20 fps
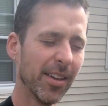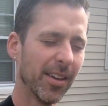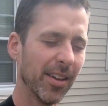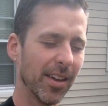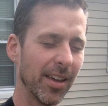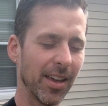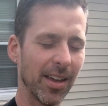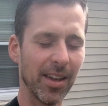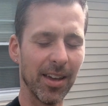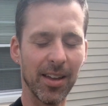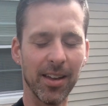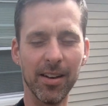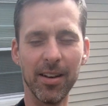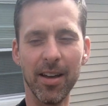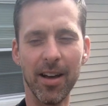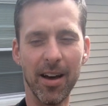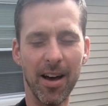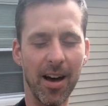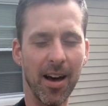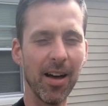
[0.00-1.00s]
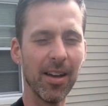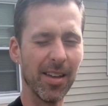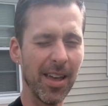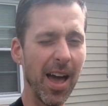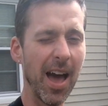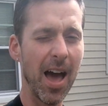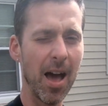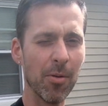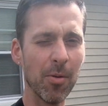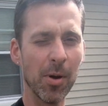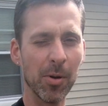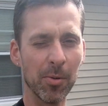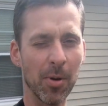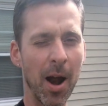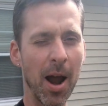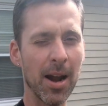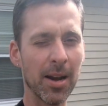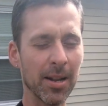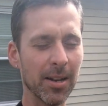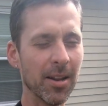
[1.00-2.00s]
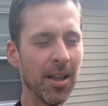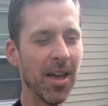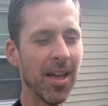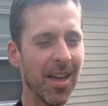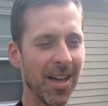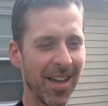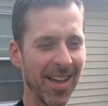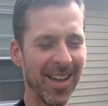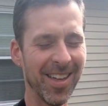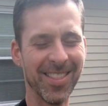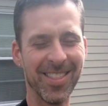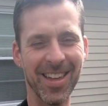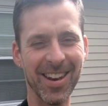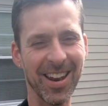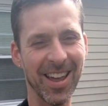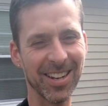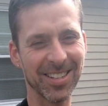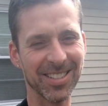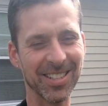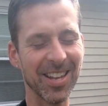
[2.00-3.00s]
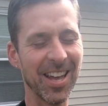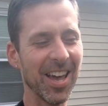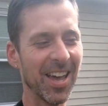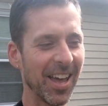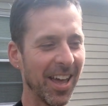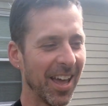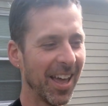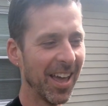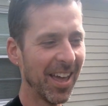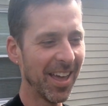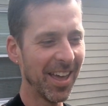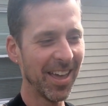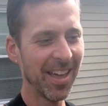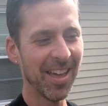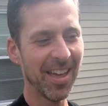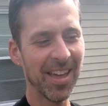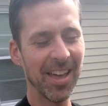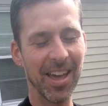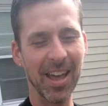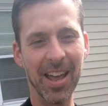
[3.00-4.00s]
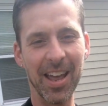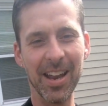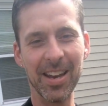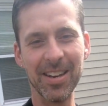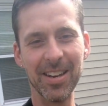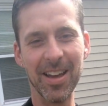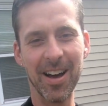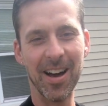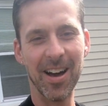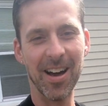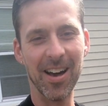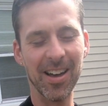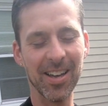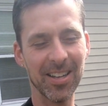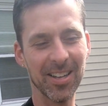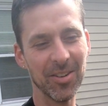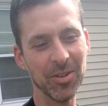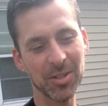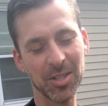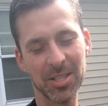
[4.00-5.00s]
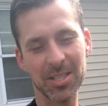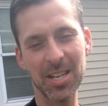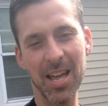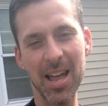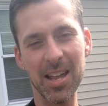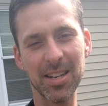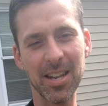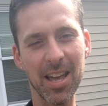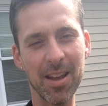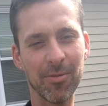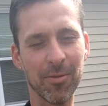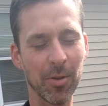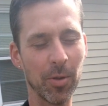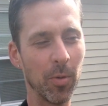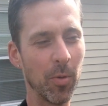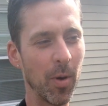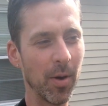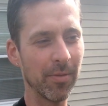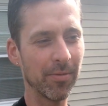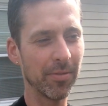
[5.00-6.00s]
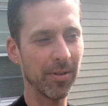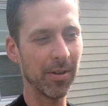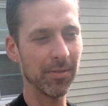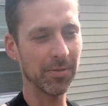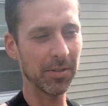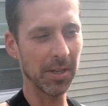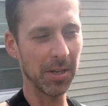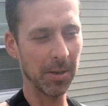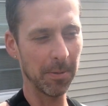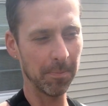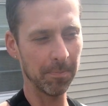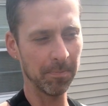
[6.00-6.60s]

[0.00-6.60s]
and yeah, I went riding the next day, and it was a sad day for the 150.